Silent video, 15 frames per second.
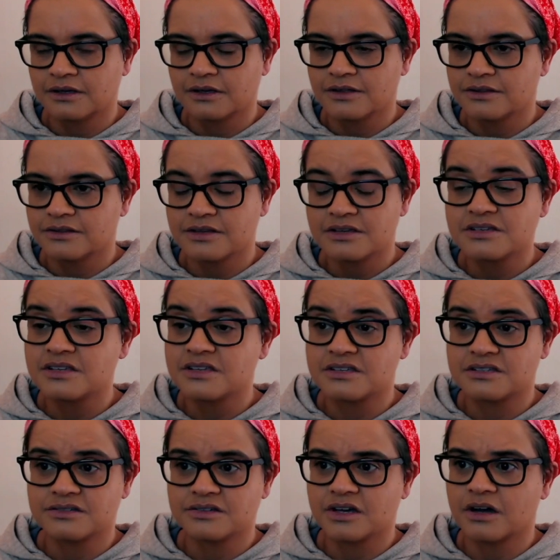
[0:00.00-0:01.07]
This
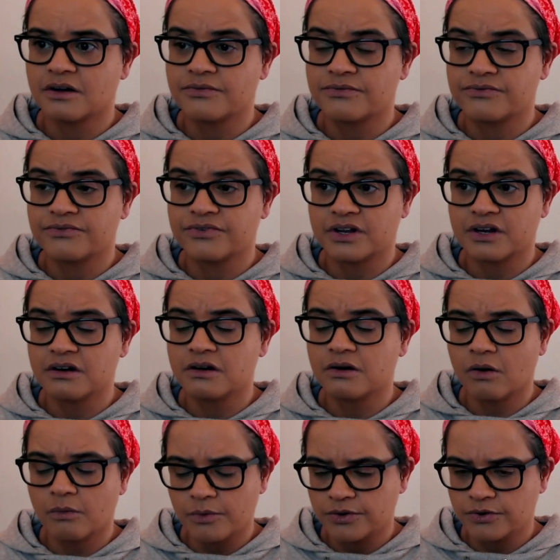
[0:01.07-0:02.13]
is a
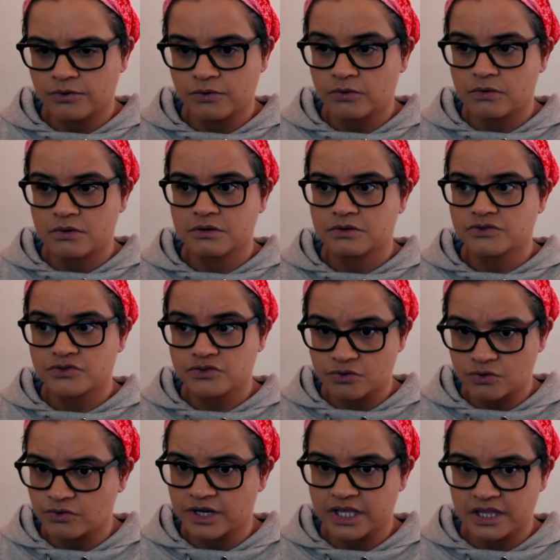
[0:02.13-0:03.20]
phenomenal
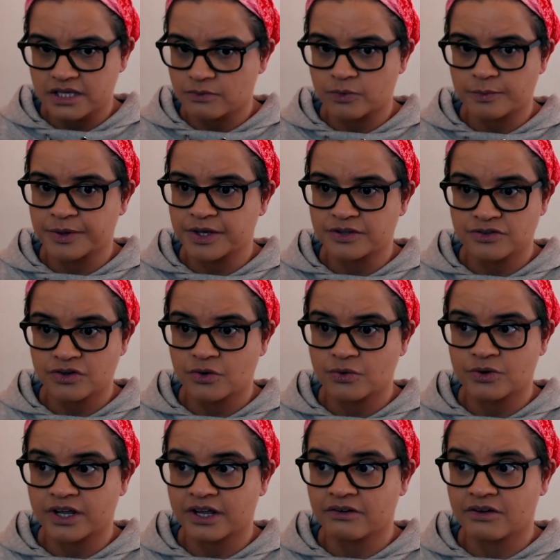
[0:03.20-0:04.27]
story that we're being told
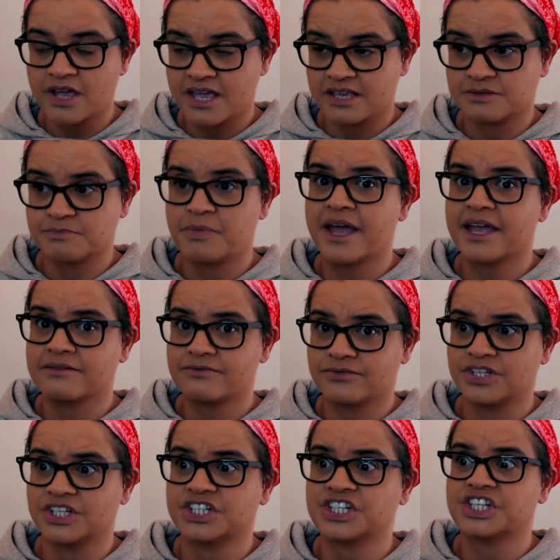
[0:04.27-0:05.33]
here. It is painful
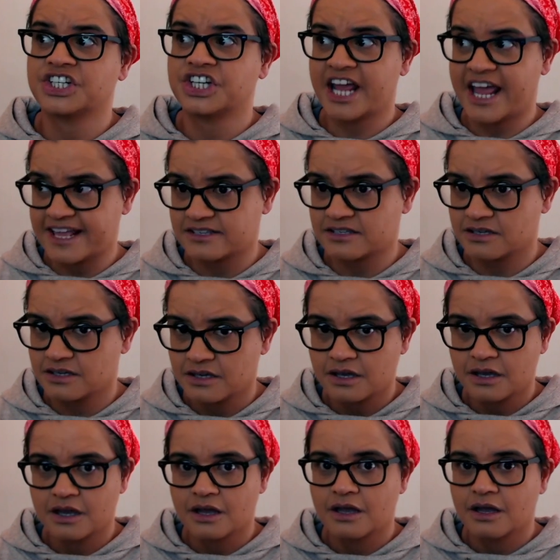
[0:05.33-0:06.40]
as shit.
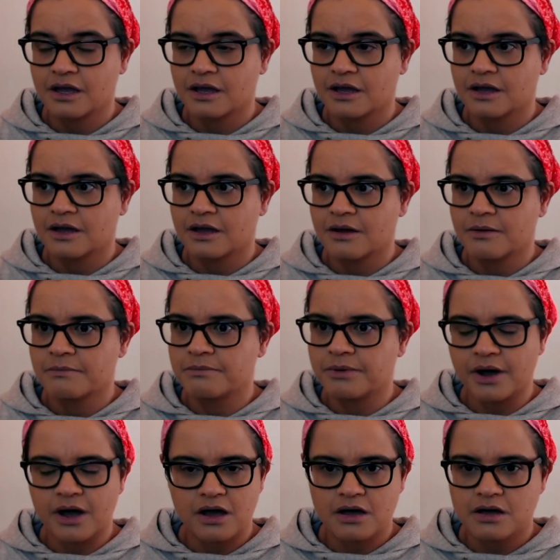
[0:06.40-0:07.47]

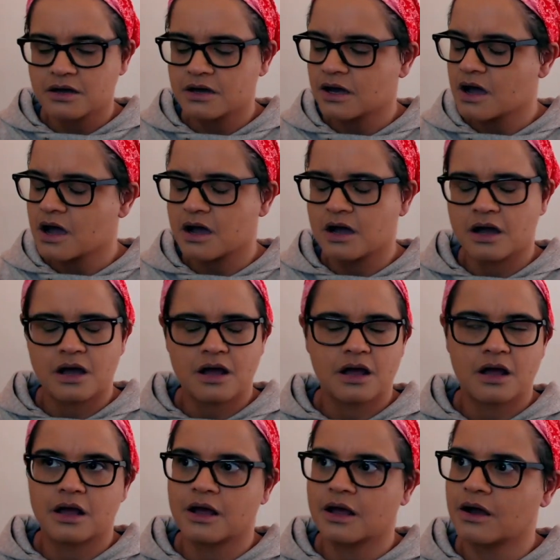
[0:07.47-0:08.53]
But
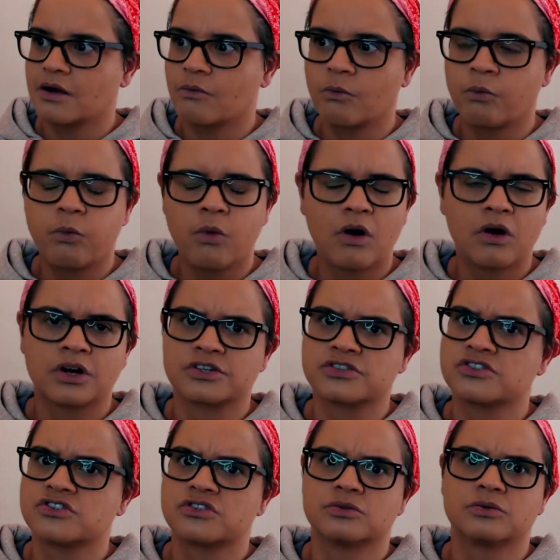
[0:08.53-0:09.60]
what a
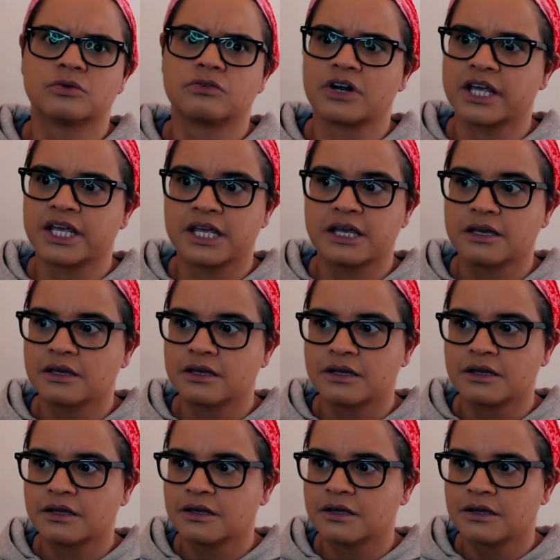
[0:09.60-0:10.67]
story.
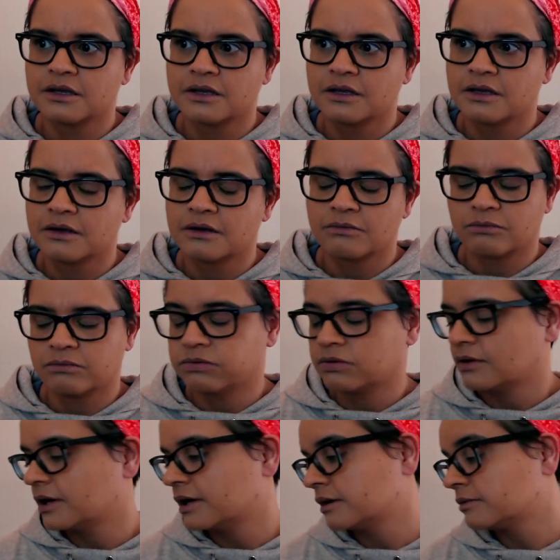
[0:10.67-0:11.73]

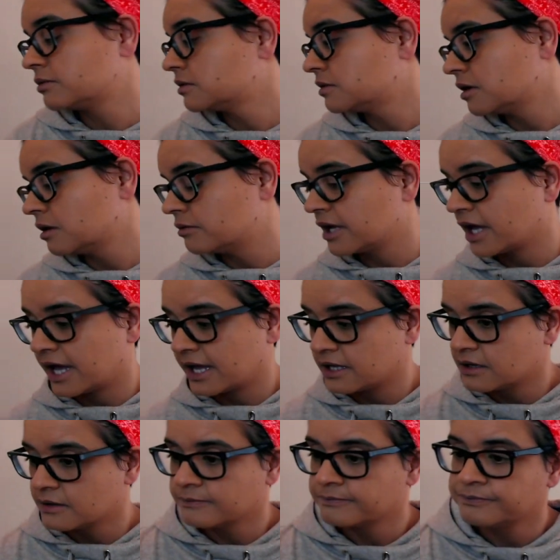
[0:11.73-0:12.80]
Wow, okay.
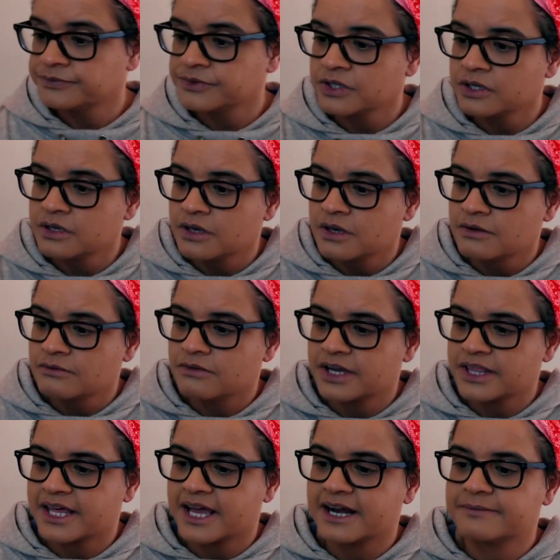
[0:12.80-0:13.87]
Right
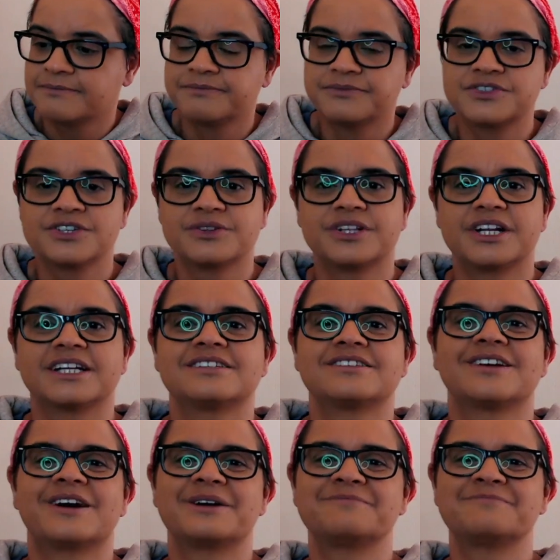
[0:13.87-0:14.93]
then, until the next
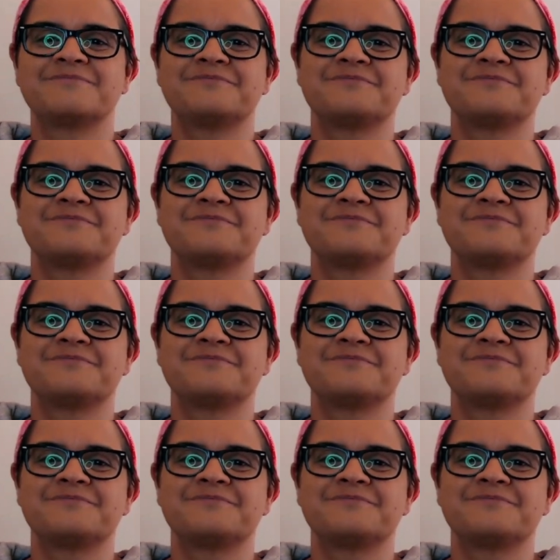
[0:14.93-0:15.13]
time.